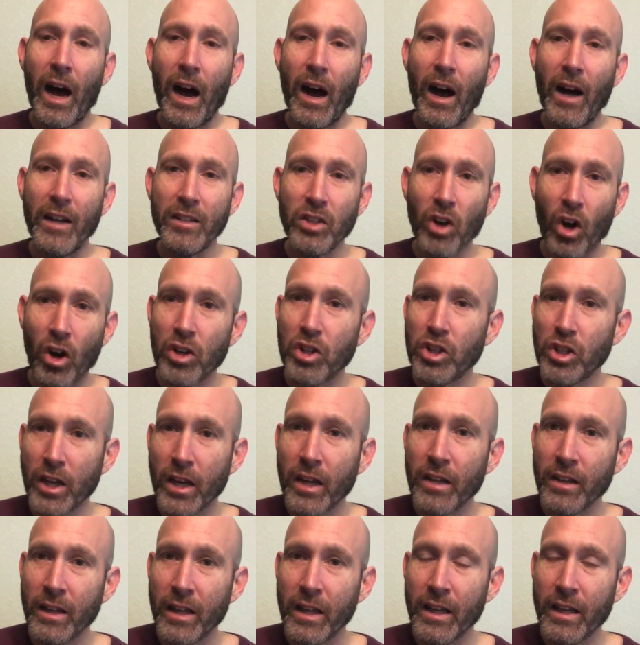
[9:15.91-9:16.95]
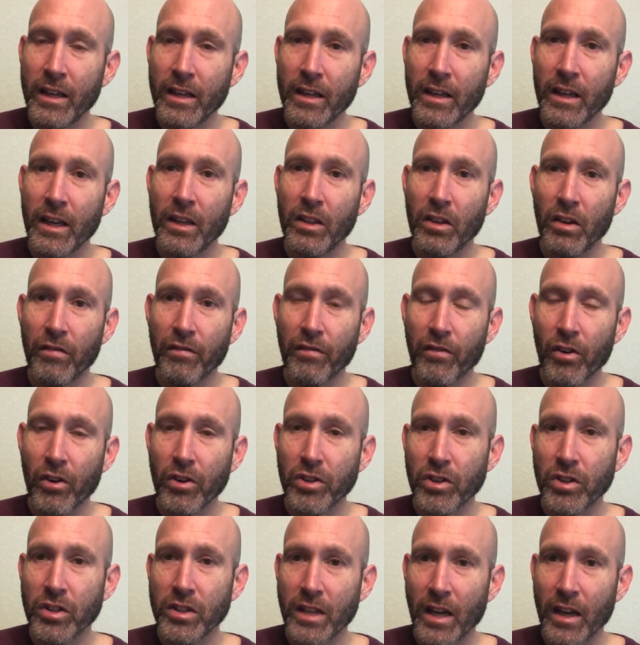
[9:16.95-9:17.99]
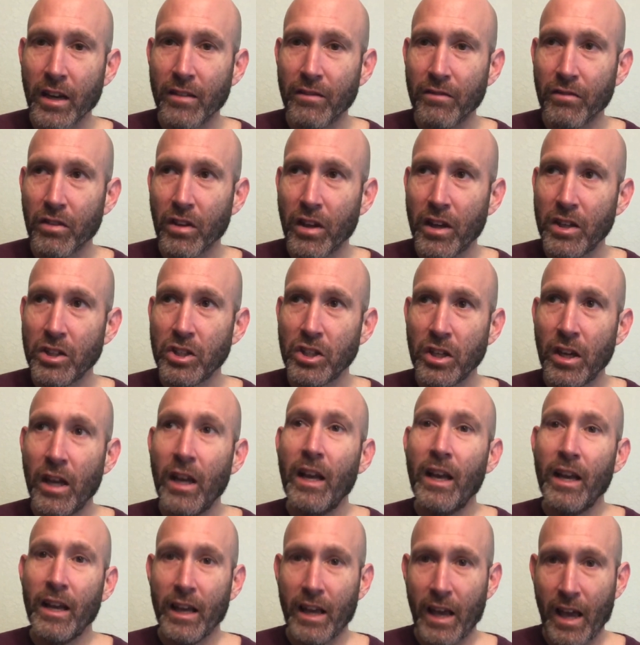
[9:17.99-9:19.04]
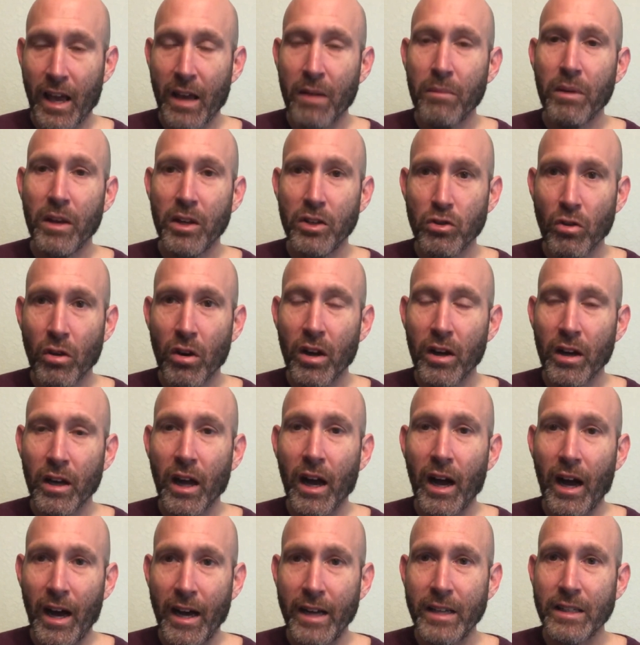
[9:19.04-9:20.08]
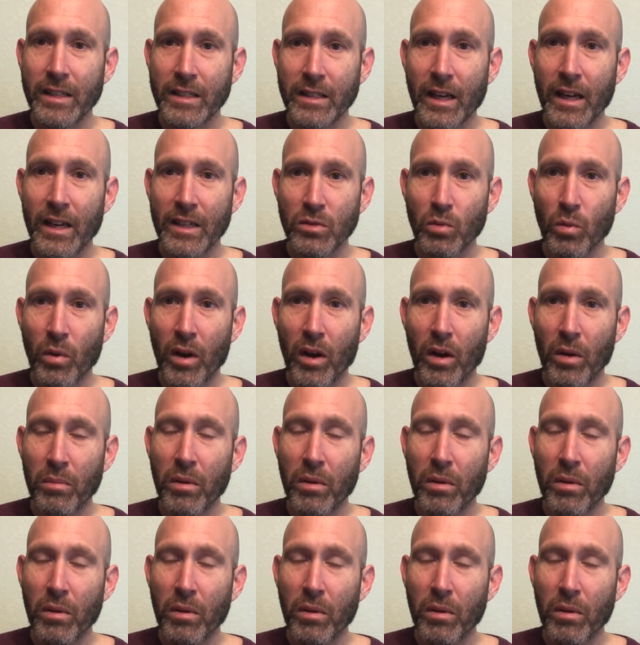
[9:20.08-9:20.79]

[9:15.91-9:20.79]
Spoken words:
A Darjeeling, either first or second flush, can be drunk iced as well.